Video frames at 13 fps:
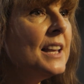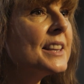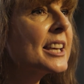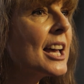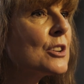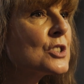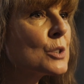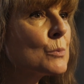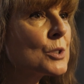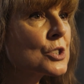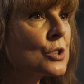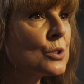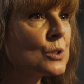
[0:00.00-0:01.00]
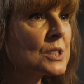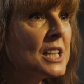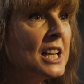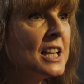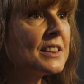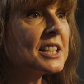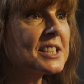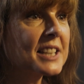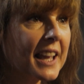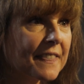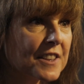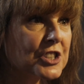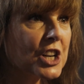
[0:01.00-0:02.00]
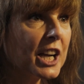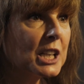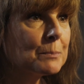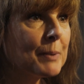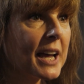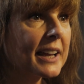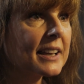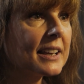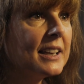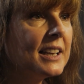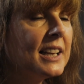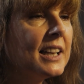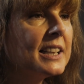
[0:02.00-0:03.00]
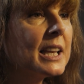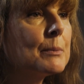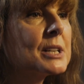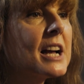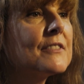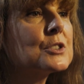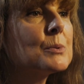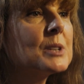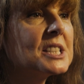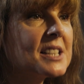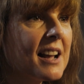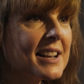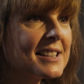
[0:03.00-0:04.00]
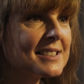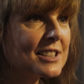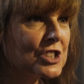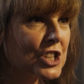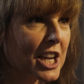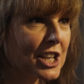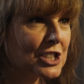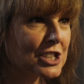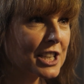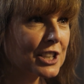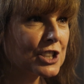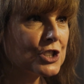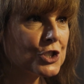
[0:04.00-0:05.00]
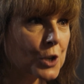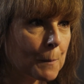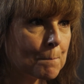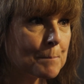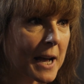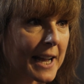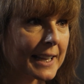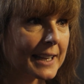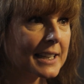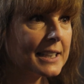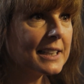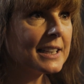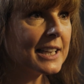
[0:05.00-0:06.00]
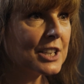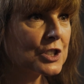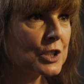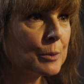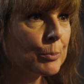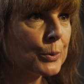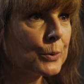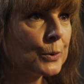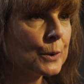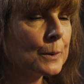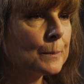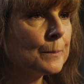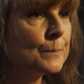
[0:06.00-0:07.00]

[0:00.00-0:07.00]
The council was told that to get the child back, they would have to entice the changeling to jump back into the pool.